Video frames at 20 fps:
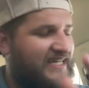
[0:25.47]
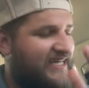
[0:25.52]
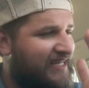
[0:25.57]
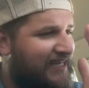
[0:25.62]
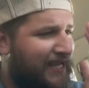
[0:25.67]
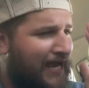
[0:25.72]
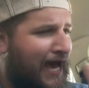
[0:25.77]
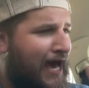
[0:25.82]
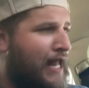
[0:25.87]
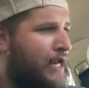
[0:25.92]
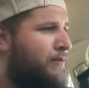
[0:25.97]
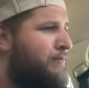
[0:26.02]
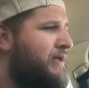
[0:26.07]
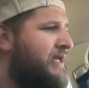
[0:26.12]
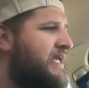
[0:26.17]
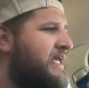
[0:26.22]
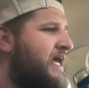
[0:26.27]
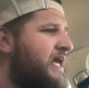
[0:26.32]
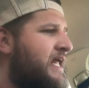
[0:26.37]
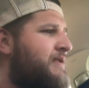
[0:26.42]
You gotta
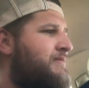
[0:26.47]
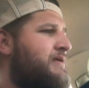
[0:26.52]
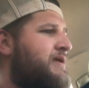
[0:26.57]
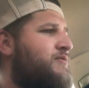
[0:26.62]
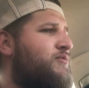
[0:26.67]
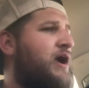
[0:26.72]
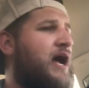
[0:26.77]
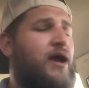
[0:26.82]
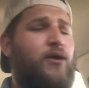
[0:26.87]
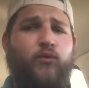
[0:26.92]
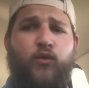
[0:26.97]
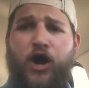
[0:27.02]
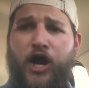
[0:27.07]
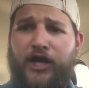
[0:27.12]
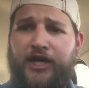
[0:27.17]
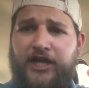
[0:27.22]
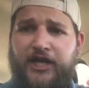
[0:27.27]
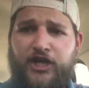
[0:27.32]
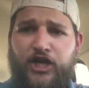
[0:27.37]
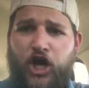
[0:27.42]
be kidding me, right?
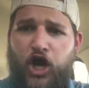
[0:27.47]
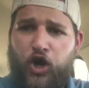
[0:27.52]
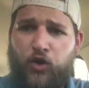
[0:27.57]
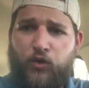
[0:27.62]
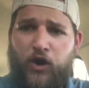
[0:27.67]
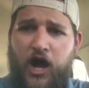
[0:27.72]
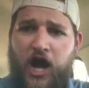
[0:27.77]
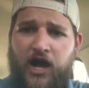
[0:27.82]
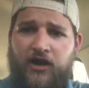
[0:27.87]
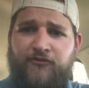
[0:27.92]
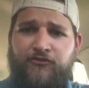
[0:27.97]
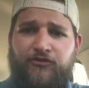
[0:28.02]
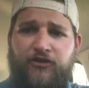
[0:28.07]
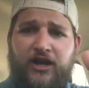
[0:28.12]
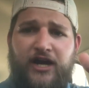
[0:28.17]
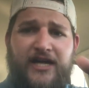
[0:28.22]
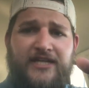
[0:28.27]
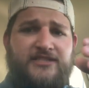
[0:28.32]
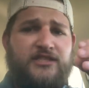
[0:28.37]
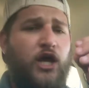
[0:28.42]
What could go wrong for
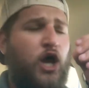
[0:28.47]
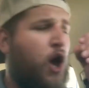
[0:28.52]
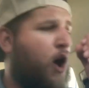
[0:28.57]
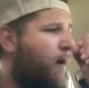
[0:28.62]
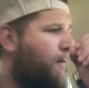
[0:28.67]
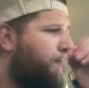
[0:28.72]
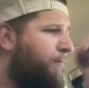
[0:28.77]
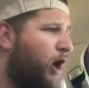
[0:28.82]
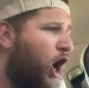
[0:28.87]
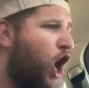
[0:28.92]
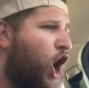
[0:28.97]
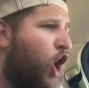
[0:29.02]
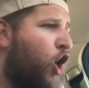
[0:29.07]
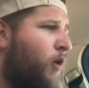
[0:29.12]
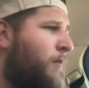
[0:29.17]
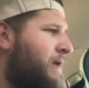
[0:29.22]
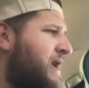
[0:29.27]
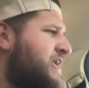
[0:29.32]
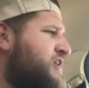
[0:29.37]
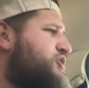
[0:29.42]
us?
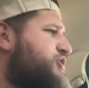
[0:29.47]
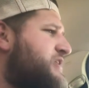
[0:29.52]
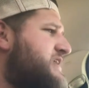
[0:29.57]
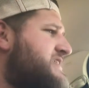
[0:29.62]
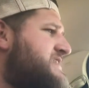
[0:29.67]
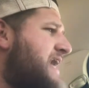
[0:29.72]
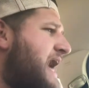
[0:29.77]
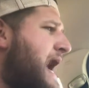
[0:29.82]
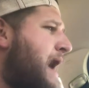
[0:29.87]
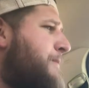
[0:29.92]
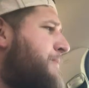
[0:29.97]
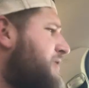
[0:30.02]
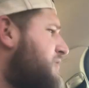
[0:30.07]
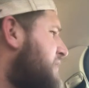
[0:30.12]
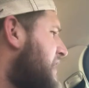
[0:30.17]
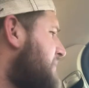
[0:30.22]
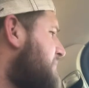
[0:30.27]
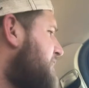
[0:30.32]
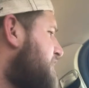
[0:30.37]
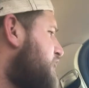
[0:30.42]
Boom! Injuries happen
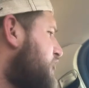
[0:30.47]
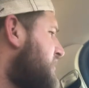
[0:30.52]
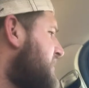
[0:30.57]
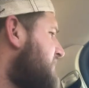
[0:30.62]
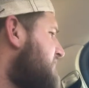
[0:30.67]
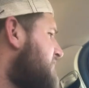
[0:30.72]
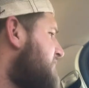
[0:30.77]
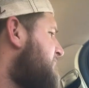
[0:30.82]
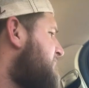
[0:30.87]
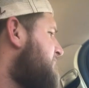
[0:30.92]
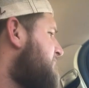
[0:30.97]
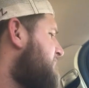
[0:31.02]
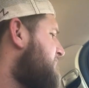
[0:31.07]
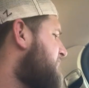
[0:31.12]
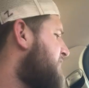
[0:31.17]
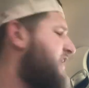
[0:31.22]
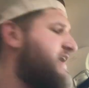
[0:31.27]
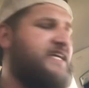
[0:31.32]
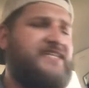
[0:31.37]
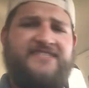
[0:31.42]
right before the even
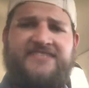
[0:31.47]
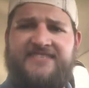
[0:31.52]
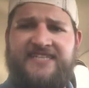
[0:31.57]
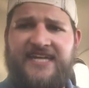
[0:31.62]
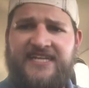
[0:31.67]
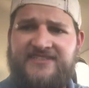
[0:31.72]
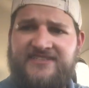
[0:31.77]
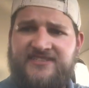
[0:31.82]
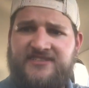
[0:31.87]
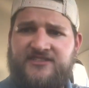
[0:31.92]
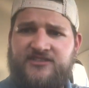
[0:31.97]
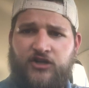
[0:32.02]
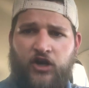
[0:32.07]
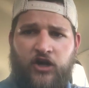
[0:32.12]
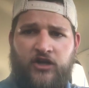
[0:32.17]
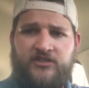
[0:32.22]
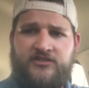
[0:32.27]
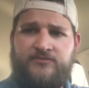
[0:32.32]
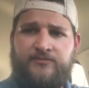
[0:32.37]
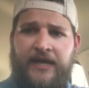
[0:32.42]
freaking season
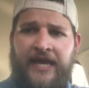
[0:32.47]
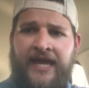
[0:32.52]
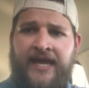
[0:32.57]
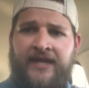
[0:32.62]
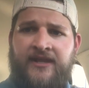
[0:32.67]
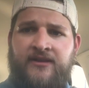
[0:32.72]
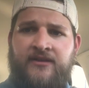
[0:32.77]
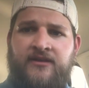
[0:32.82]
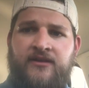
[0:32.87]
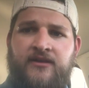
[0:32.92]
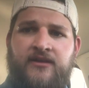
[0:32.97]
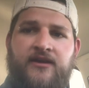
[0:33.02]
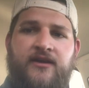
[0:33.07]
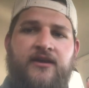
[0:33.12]
starts, man.